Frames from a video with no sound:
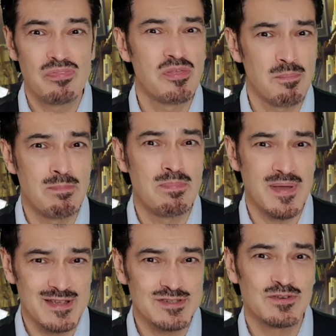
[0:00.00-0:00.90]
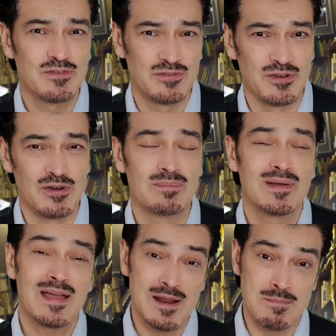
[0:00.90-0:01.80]
the best film,
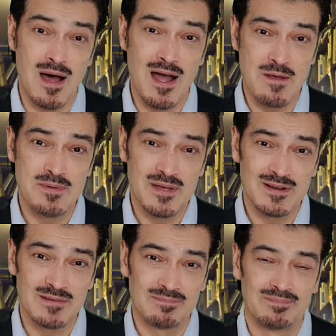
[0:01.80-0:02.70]
in my opinion.